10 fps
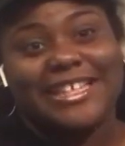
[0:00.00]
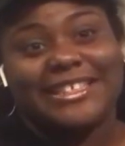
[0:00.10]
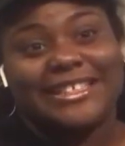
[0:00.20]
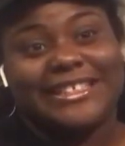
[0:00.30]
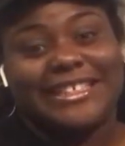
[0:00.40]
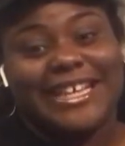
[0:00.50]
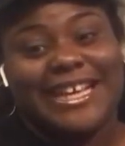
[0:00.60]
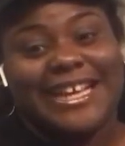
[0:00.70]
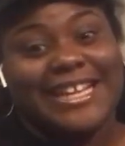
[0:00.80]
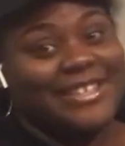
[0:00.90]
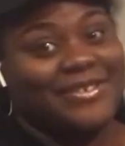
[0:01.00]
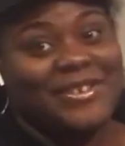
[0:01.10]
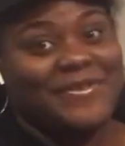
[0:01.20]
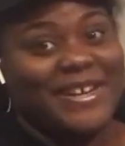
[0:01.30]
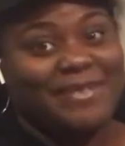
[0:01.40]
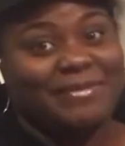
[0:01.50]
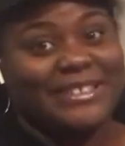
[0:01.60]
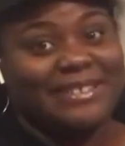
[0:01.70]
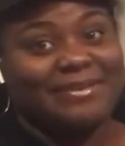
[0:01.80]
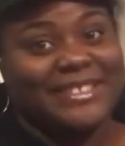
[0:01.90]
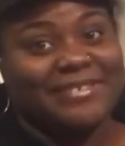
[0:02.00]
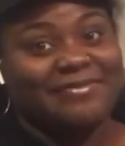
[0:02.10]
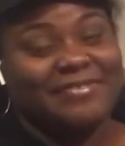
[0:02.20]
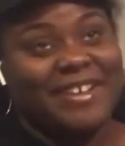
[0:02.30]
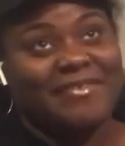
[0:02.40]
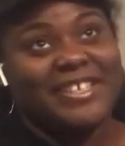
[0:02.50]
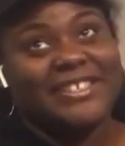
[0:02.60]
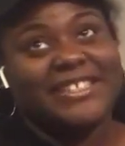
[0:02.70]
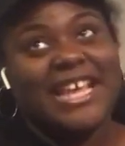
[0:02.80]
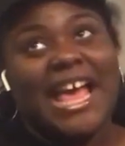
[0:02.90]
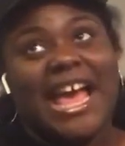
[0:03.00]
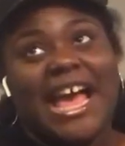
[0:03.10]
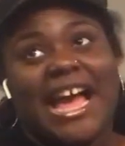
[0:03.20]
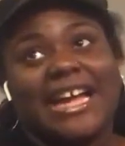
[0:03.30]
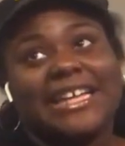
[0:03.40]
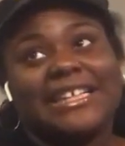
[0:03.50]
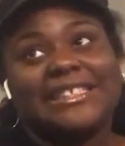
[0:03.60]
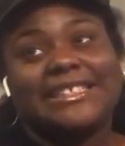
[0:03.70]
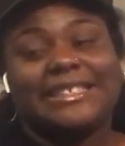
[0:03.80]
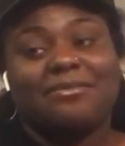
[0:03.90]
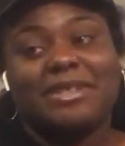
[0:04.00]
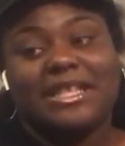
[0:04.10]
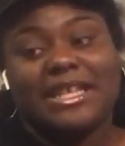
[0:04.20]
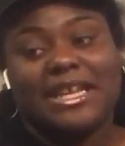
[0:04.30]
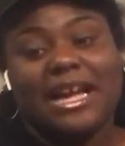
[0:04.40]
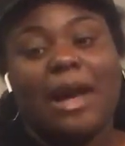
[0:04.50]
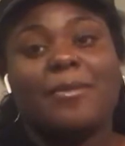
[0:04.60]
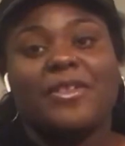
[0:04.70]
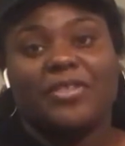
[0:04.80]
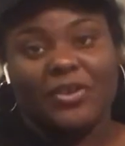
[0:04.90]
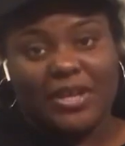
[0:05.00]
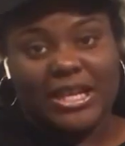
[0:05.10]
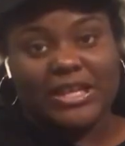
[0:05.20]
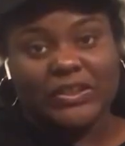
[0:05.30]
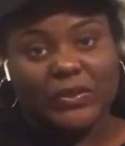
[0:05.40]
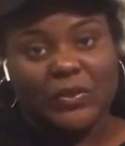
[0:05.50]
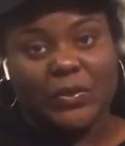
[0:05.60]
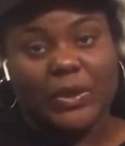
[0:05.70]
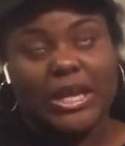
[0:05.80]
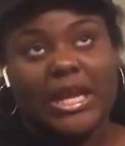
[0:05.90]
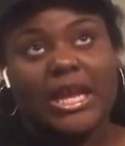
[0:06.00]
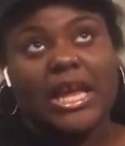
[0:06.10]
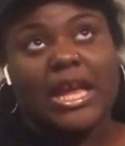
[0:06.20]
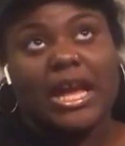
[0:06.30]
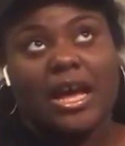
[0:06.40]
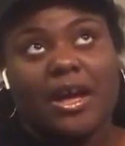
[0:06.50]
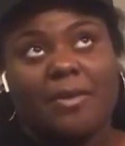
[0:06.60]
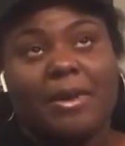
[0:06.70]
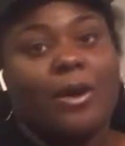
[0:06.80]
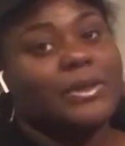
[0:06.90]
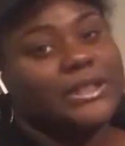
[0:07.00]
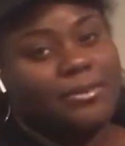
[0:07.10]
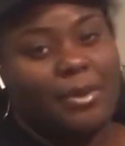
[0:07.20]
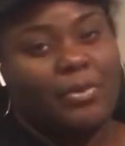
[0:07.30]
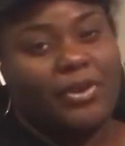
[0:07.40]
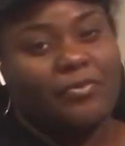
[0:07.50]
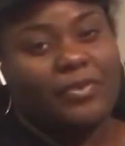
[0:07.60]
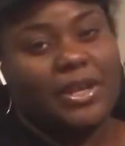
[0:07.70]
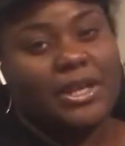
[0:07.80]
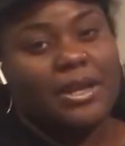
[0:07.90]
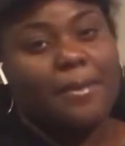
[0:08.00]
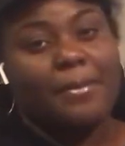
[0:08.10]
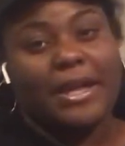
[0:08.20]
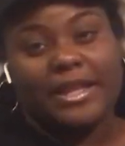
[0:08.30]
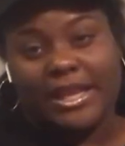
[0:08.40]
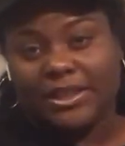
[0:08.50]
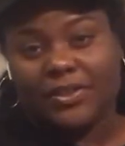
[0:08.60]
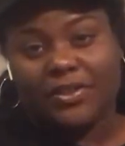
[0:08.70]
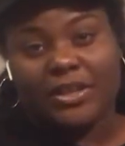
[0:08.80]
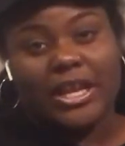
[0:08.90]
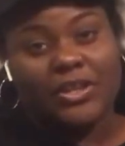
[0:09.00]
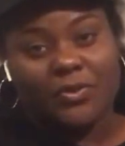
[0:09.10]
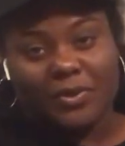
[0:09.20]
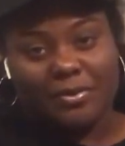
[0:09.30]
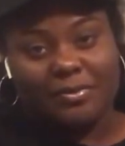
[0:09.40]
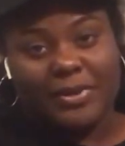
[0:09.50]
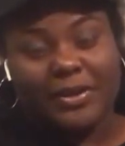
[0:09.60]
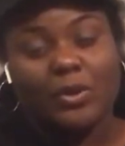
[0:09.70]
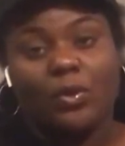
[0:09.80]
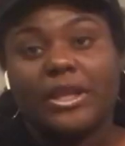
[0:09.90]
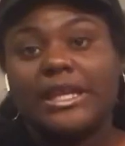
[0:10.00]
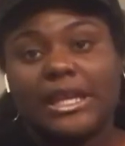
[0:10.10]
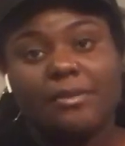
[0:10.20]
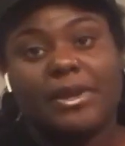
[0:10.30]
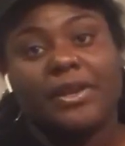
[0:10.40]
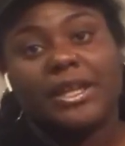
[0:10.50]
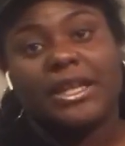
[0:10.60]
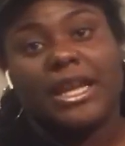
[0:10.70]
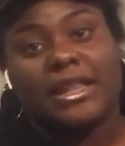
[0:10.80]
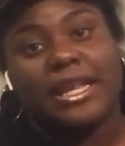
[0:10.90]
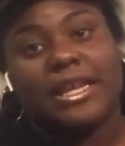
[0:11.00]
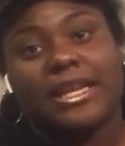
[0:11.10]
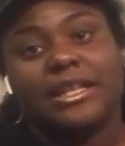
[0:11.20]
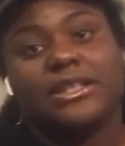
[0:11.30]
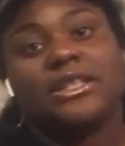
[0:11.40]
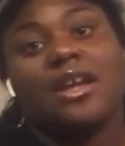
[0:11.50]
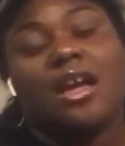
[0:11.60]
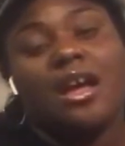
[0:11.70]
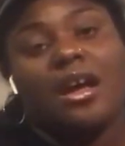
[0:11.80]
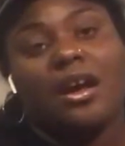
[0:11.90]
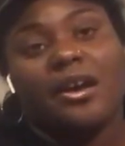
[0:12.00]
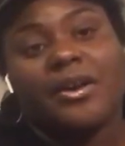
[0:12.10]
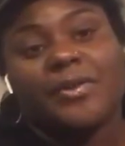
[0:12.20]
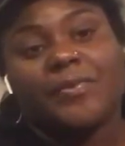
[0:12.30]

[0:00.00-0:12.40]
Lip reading: because I don't know where I'm going to see myself in 5 years. I guess, let me think, I'll be 30 years old. I always tell my boyfriend by the age of 30 I do want to be married or getting married at that age. I